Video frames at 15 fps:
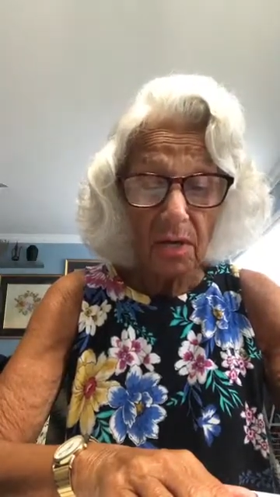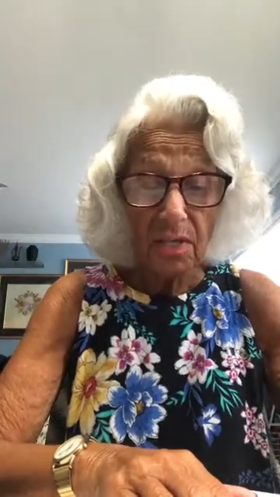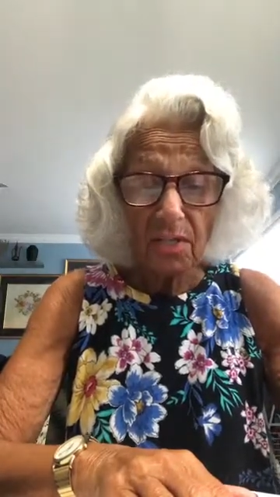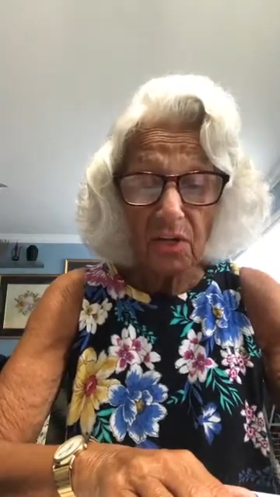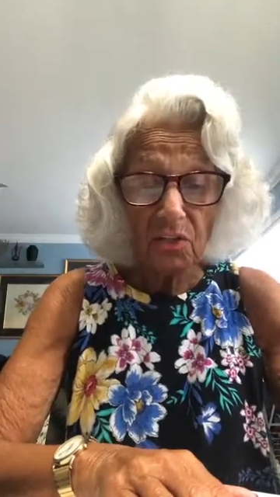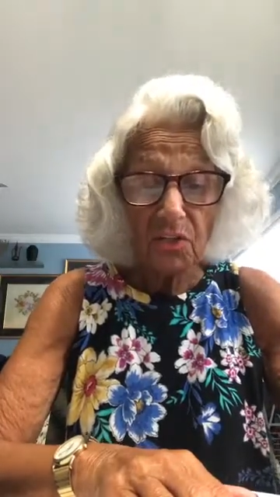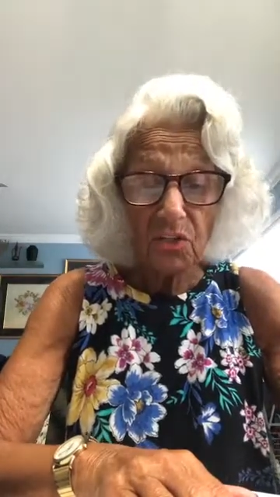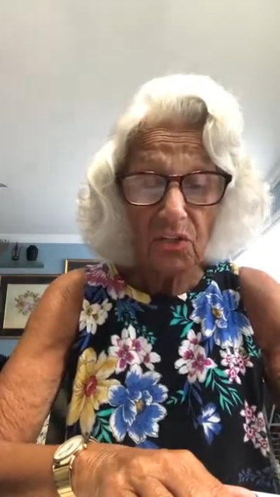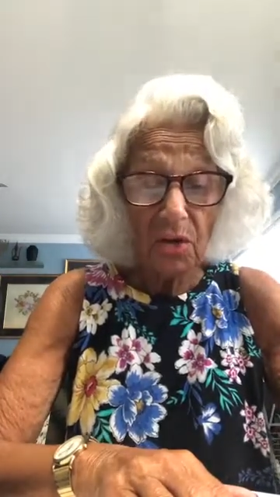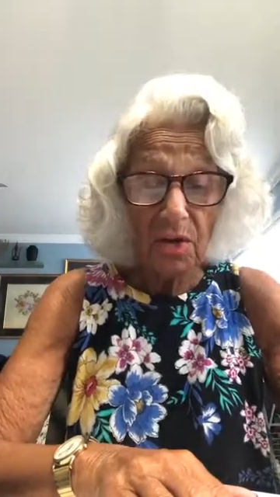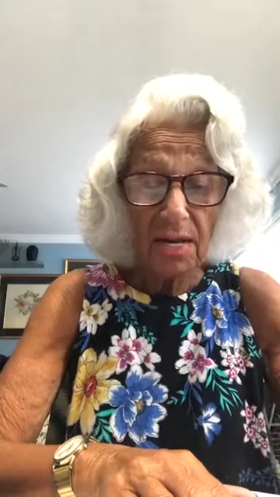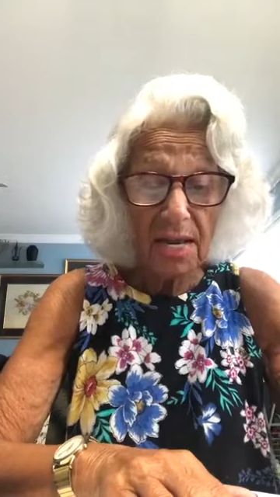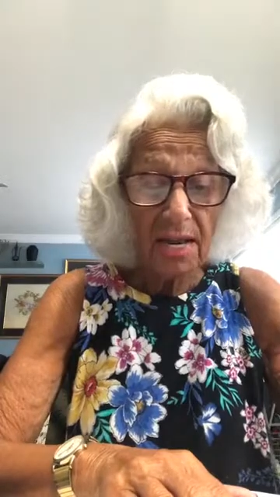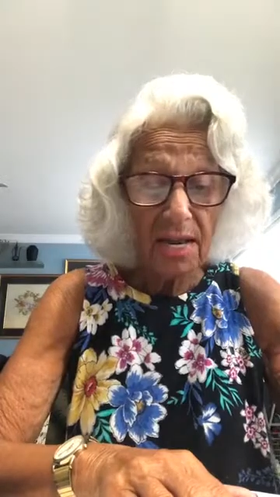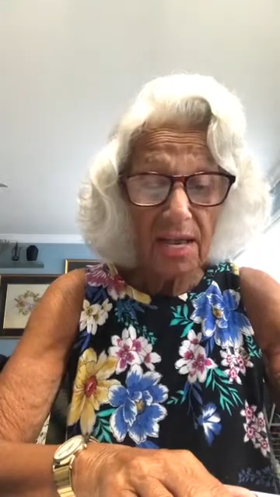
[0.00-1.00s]
their son,
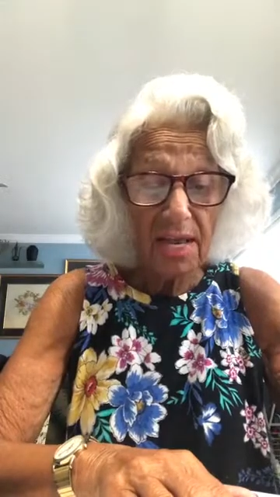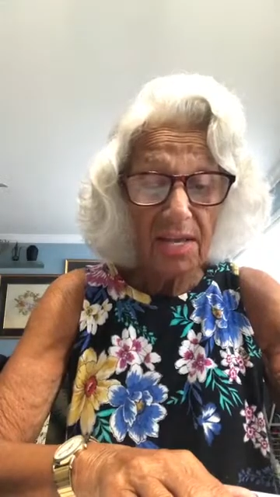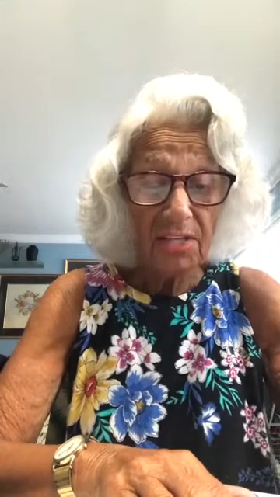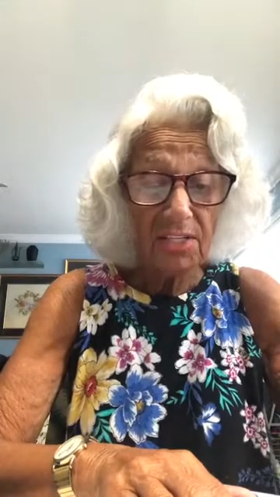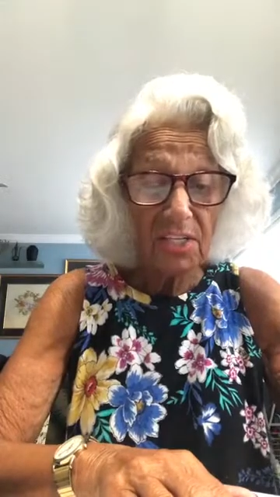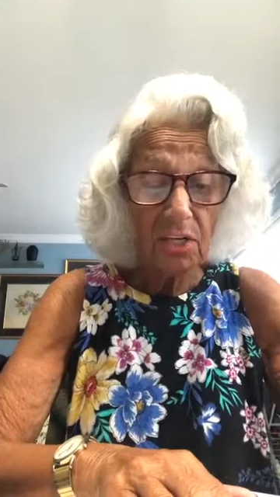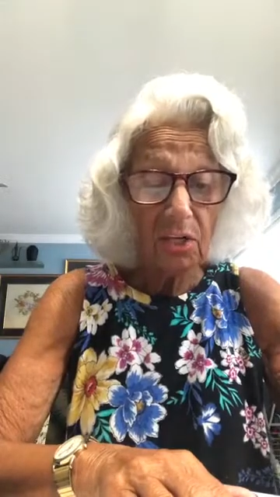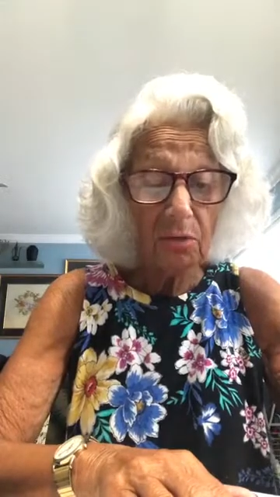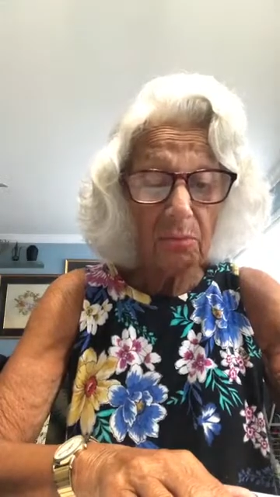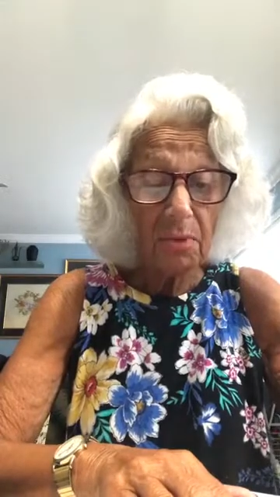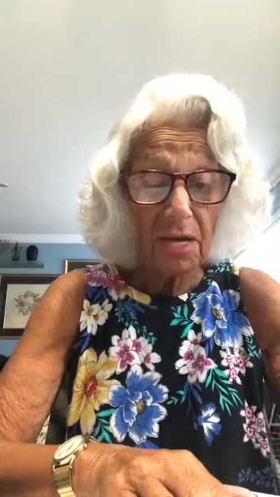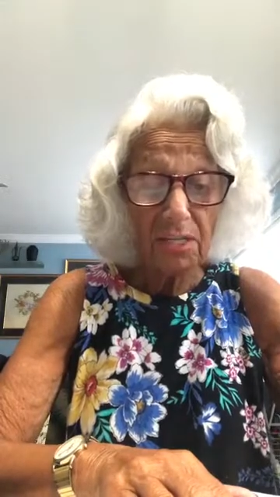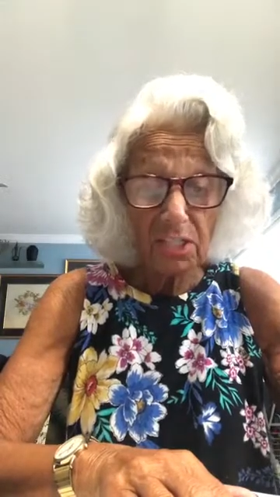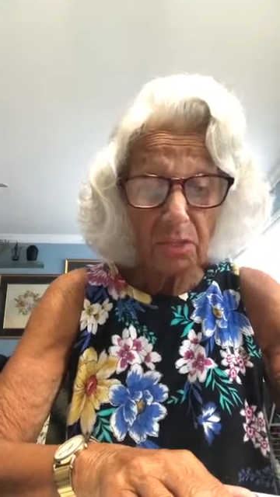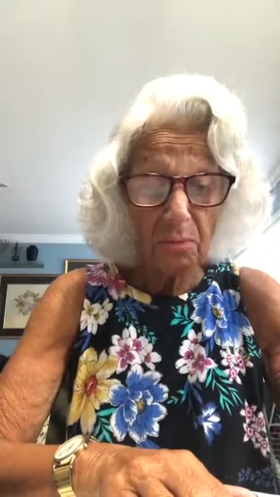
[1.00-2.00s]
had AIDS and could
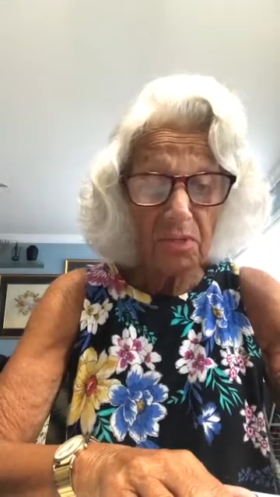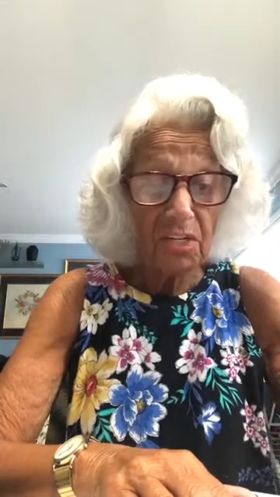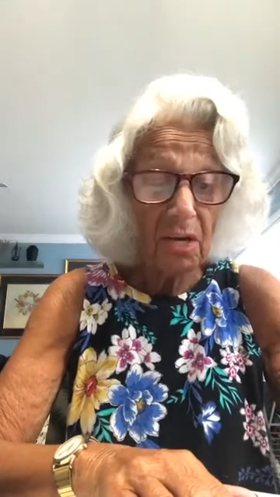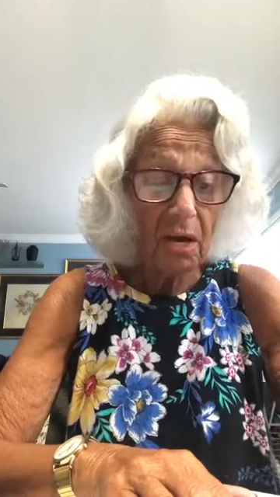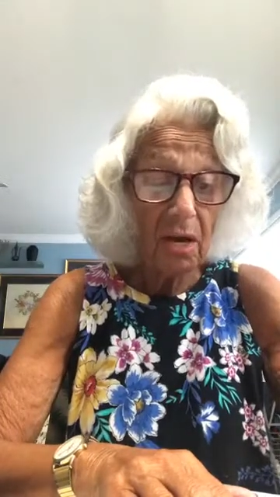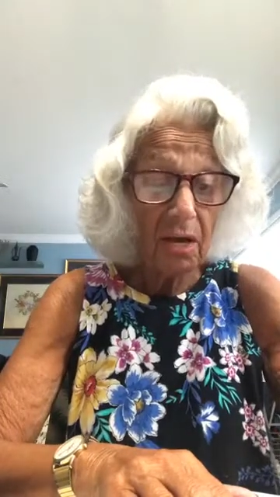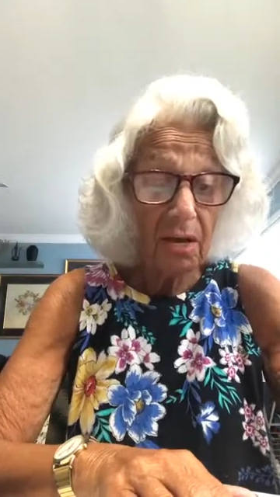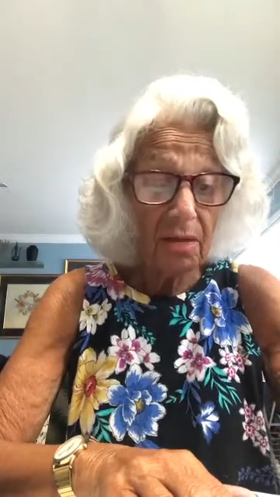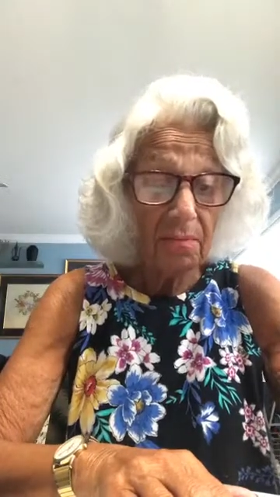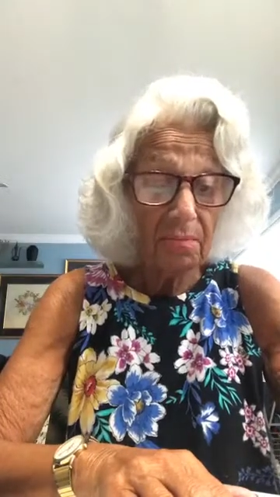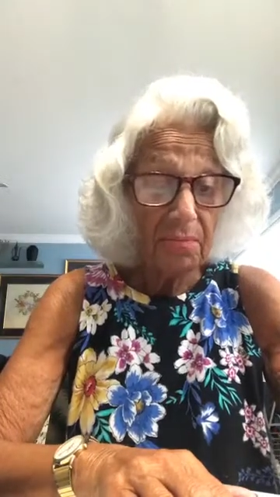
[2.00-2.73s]
possibly die?